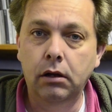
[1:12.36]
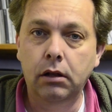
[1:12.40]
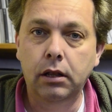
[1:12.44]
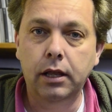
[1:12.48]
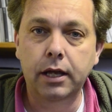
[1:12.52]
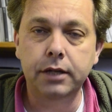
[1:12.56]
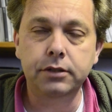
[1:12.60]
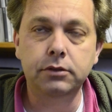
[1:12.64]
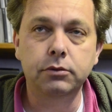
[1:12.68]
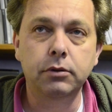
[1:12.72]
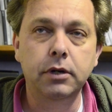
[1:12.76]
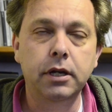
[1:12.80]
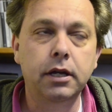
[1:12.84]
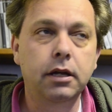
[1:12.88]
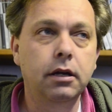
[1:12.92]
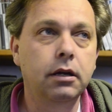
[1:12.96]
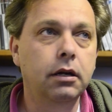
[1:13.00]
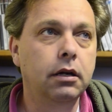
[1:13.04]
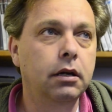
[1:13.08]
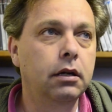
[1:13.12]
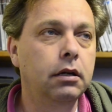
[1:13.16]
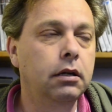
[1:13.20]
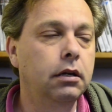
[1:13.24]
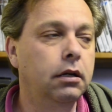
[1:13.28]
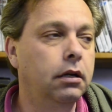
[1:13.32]
last week,
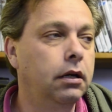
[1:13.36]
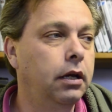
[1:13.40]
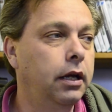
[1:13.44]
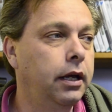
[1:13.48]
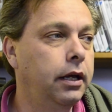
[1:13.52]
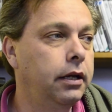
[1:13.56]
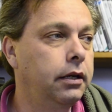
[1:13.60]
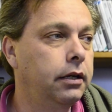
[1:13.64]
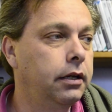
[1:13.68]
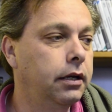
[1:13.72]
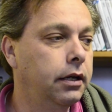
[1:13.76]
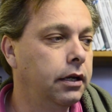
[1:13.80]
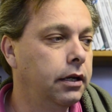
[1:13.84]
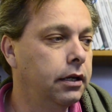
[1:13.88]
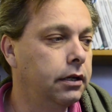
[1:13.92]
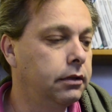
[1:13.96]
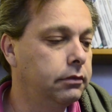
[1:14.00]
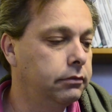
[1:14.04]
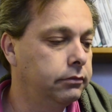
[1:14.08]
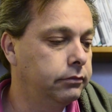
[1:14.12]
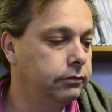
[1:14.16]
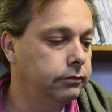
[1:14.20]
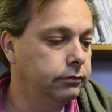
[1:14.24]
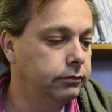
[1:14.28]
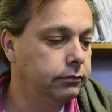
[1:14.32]
and I'm
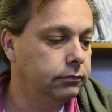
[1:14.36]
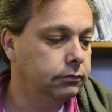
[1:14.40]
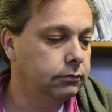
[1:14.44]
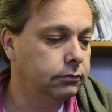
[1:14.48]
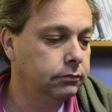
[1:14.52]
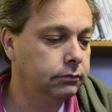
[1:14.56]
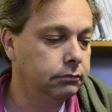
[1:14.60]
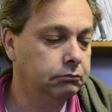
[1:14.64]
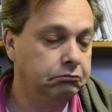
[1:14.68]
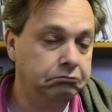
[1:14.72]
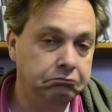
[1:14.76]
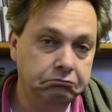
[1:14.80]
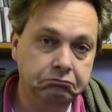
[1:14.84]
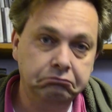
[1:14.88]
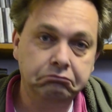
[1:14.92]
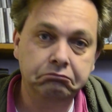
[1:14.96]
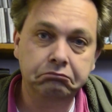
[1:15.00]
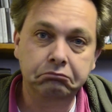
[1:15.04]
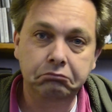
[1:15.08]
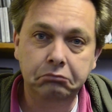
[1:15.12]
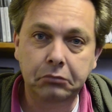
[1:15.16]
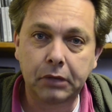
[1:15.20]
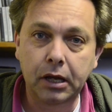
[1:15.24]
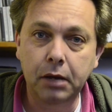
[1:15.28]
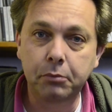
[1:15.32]

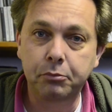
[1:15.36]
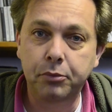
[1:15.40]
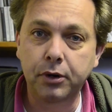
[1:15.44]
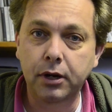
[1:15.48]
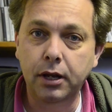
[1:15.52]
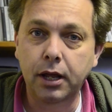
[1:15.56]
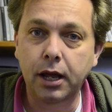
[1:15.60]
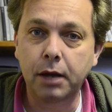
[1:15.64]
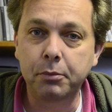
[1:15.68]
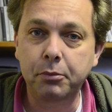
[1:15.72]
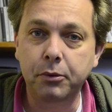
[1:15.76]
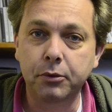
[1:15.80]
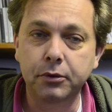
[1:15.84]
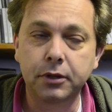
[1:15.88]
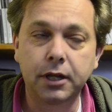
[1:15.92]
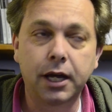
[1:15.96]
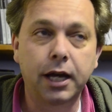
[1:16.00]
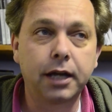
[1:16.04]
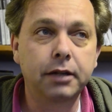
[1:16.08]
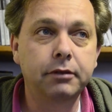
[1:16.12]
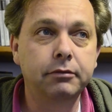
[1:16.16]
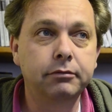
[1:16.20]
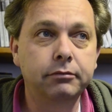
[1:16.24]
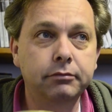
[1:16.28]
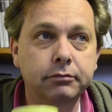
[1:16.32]
pretty happy with
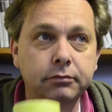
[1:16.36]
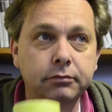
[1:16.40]
that.